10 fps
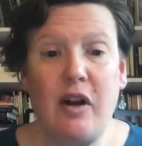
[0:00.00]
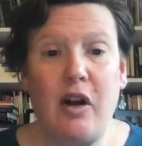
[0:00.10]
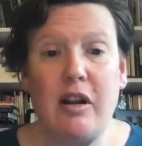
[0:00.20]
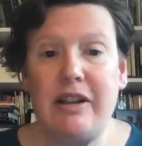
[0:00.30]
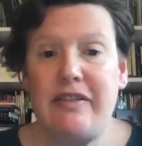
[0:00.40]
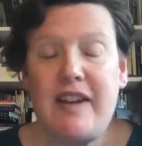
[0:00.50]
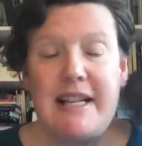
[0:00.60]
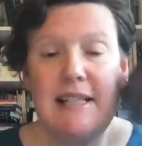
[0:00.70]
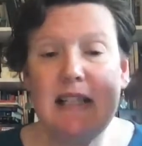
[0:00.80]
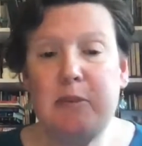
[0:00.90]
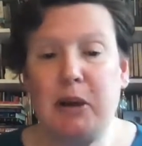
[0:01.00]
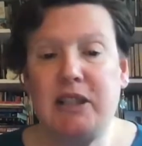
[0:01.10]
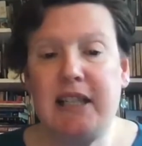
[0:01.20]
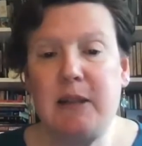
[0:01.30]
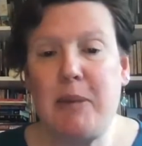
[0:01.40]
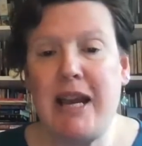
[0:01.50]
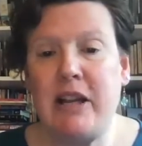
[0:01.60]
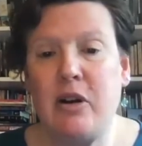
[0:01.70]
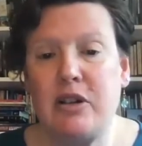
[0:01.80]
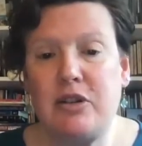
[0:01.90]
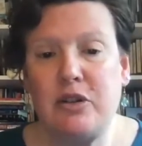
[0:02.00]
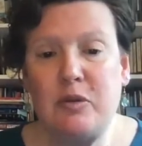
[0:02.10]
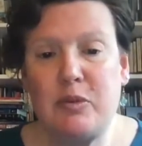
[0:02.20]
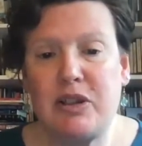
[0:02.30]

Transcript: all the faces participating on Zoom